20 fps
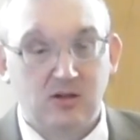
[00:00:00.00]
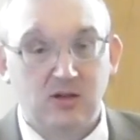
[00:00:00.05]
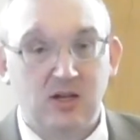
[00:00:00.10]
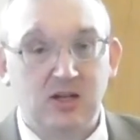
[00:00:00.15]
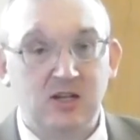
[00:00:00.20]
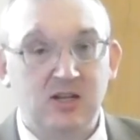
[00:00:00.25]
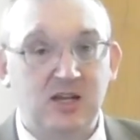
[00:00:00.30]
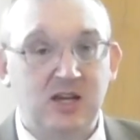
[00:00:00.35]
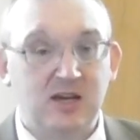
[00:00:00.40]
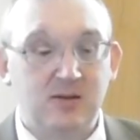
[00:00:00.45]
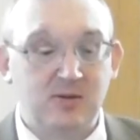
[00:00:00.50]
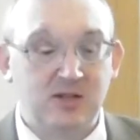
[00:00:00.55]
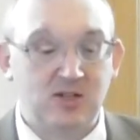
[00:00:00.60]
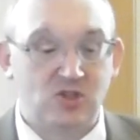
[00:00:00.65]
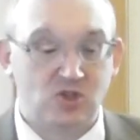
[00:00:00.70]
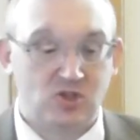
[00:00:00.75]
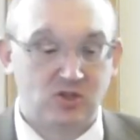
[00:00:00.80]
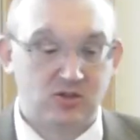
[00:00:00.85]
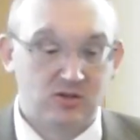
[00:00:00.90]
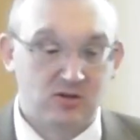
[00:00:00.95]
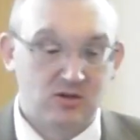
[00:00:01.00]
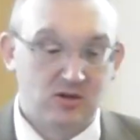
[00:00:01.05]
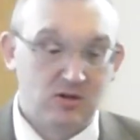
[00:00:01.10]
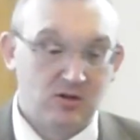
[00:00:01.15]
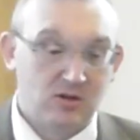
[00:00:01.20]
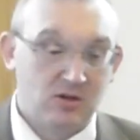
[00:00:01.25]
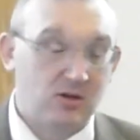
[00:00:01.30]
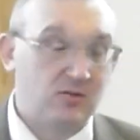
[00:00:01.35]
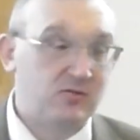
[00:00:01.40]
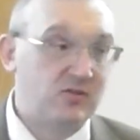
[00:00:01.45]
in the image
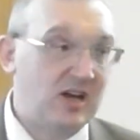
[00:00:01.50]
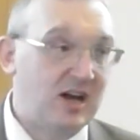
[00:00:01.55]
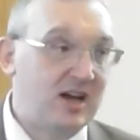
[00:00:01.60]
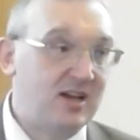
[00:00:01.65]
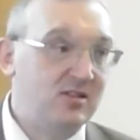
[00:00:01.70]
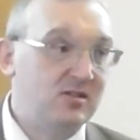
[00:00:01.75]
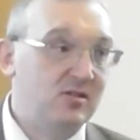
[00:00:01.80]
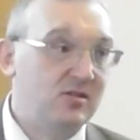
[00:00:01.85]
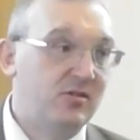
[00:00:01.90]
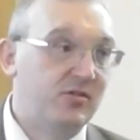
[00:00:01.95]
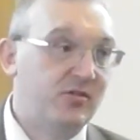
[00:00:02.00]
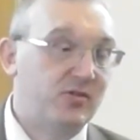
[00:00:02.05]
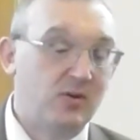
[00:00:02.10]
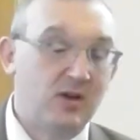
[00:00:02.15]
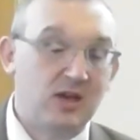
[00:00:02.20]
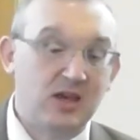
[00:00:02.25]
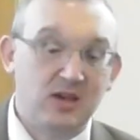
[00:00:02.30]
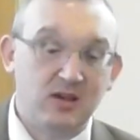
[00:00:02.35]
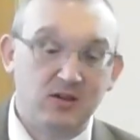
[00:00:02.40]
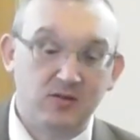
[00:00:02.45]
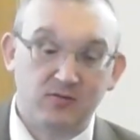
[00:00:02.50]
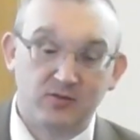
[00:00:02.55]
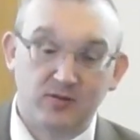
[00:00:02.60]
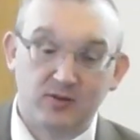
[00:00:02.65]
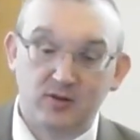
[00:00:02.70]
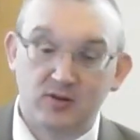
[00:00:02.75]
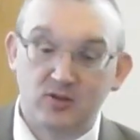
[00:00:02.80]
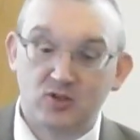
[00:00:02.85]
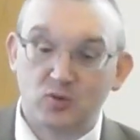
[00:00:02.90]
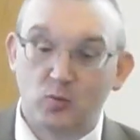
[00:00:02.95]
of Daniel 3
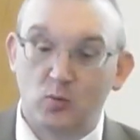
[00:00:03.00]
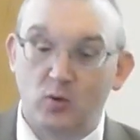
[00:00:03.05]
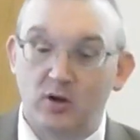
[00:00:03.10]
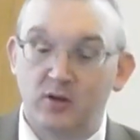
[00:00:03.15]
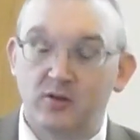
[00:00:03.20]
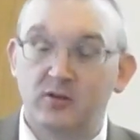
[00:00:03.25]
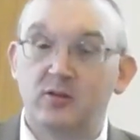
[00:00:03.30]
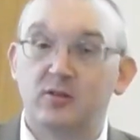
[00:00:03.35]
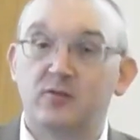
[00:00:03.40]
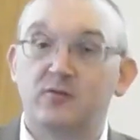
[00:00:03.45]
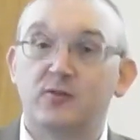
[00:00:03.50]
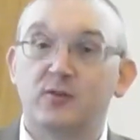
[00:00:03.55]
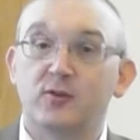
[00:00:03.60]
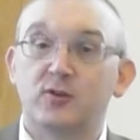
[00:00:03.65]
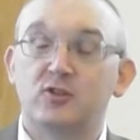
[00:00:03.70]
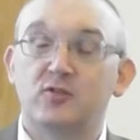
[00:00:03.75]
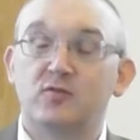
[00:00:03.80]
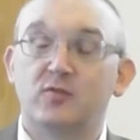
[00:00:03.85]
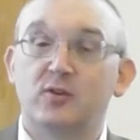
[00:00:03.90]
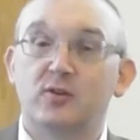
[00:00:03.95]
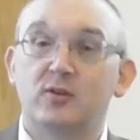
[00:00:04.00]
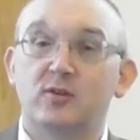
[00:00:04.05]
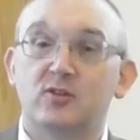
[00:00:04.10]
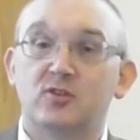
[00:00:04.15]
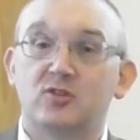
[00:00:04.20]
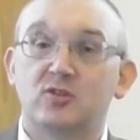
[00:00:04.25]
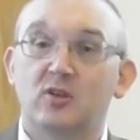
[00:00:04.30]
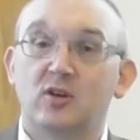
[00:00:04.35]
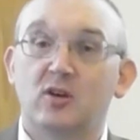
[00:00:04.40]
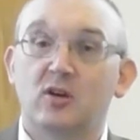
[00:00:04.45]
verse 1, the first
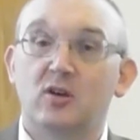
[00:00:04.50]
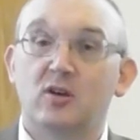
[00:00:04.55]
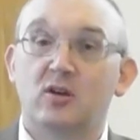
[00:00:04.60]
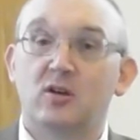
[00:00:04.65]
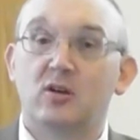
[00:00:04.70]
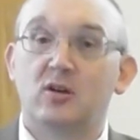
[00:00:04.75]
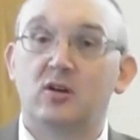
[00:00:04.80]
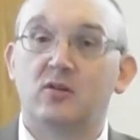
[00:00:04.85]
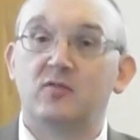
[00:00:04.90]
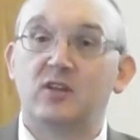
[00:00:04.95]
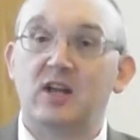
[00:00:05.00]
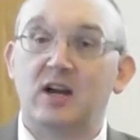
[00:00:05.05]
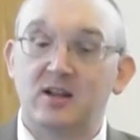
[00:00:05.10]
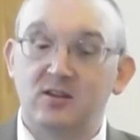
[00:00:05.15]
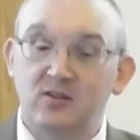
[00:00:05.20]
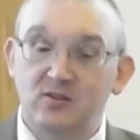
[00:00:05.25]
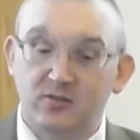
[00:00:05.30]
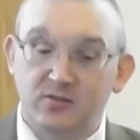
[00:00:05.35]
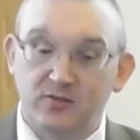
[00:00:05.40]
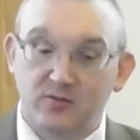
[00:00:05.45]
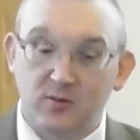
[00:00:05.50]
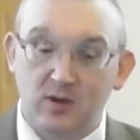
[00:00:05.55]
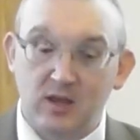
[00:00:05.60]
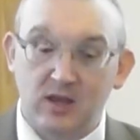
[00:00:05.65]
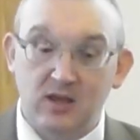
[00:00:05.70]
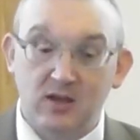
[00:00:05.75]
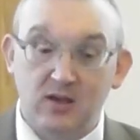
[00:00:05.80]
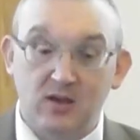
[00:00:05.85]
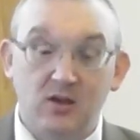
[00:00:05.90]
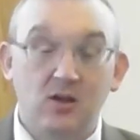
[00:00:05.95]
verse of Daniel
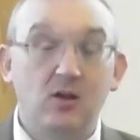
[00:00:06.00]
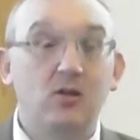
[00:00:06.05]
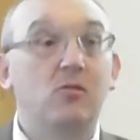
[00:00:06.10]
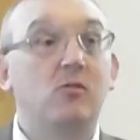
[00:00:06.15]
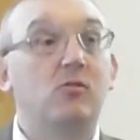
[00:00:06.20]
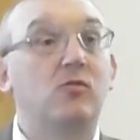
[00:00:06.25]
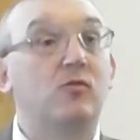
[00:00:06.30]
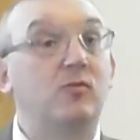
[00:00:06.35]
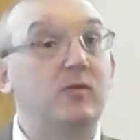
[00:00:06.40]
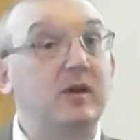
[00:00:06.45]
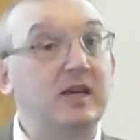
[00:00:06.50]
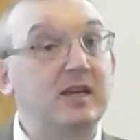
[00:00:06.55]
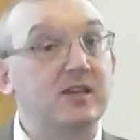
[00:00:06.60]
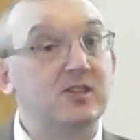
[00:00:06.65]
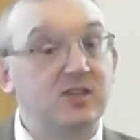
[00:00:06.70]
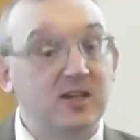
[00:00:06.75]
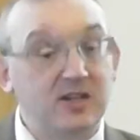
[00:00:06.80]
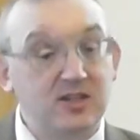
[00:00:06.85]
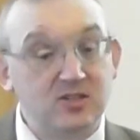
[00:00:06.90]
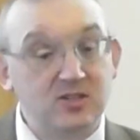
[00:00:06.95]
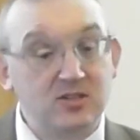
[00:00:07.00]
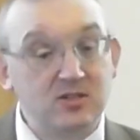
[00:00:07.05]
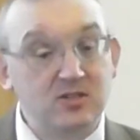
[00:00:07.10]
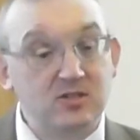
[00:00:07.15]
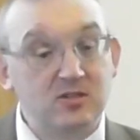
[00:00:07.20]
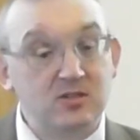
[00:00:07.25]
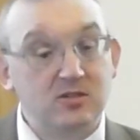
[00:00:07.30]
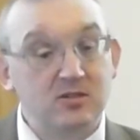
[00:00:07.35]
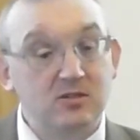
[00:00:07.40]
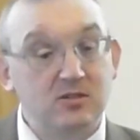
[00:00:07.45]
3. 3
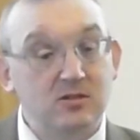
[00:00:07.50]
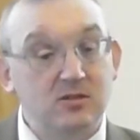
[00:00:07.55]
6s